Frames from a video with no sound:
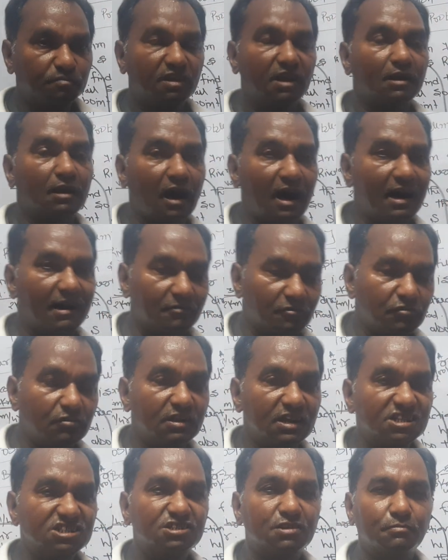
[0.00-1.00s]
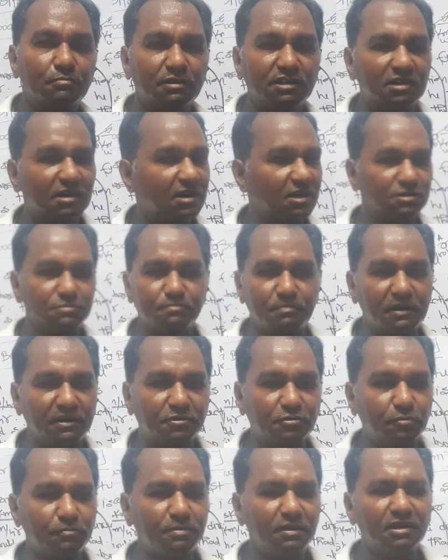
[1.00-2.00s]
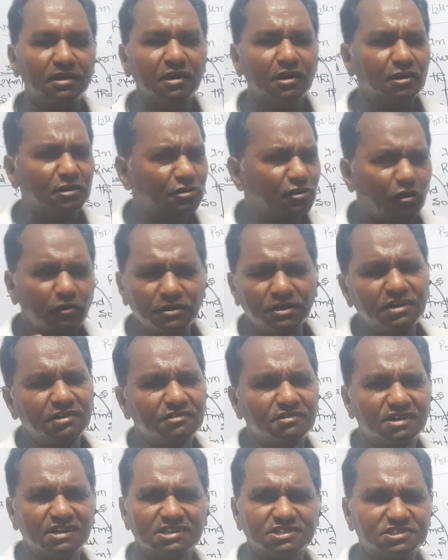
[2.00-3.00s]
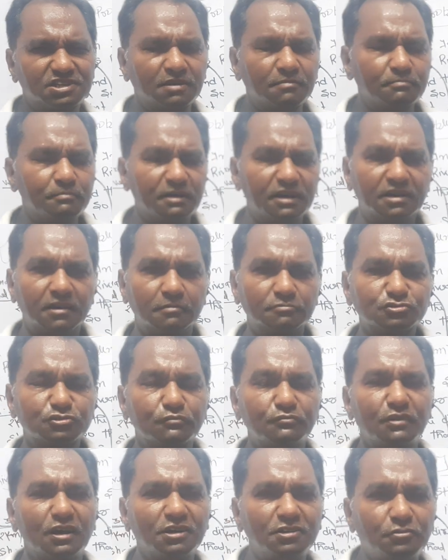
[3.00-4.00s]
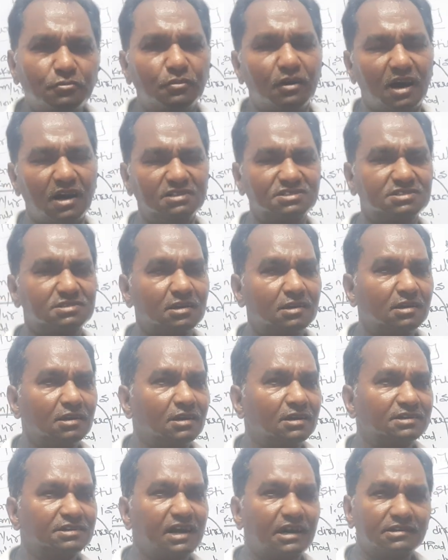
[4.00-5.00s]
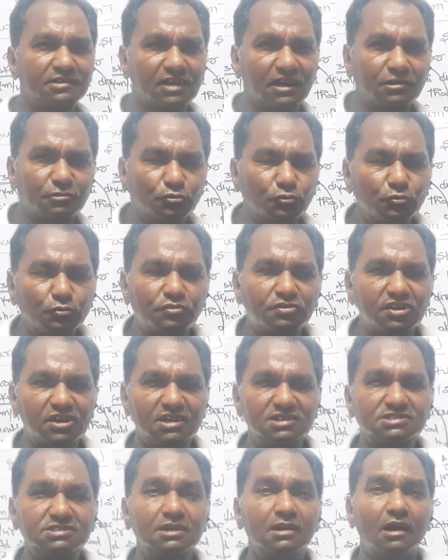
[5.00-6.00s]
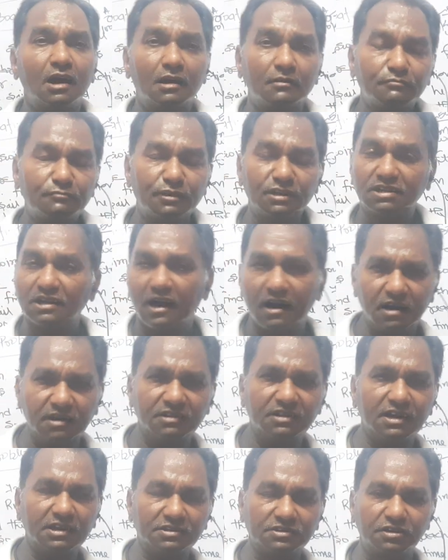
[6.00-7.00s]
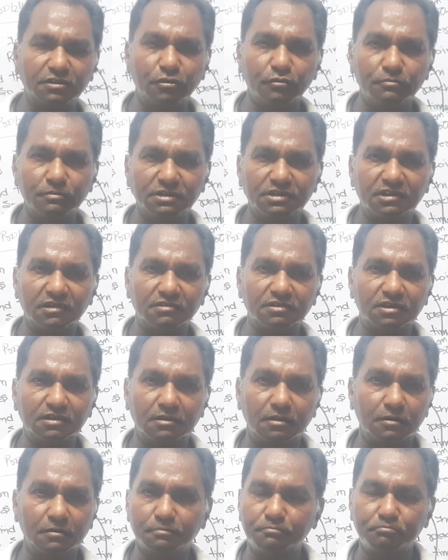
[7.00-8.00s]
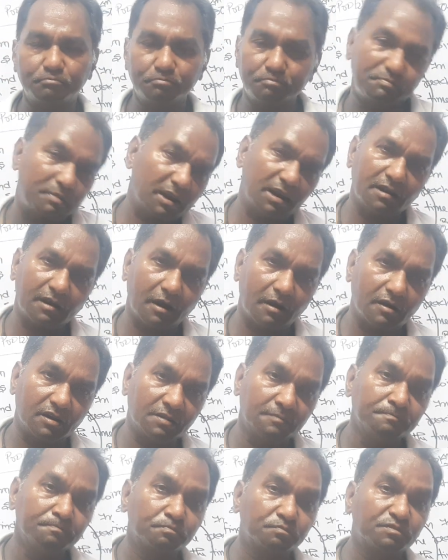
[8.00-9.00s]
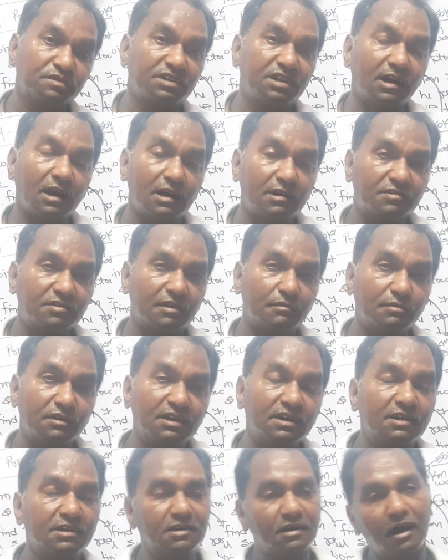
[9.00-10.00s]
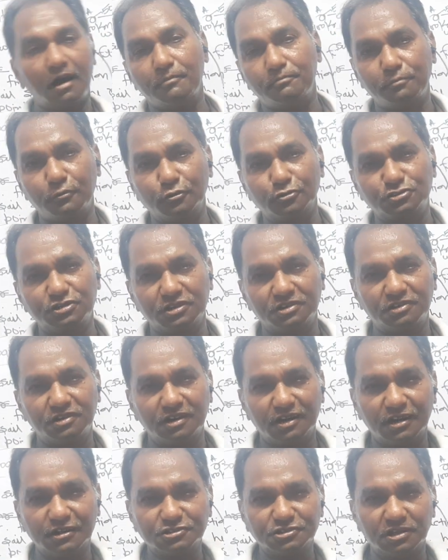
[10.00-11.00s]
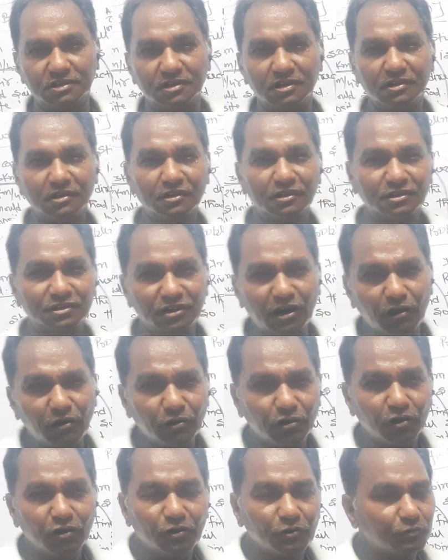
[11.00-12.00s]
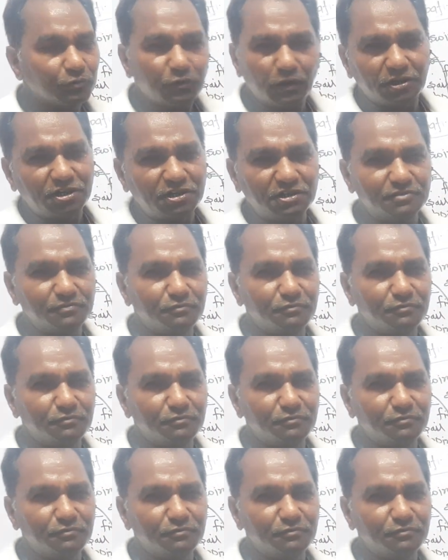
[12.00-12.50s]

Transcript: at rest with respect to B. Now interesting becomes when you ask that the two trains with 100 kilometer per hour, they are traveling in opposite direction. Now what is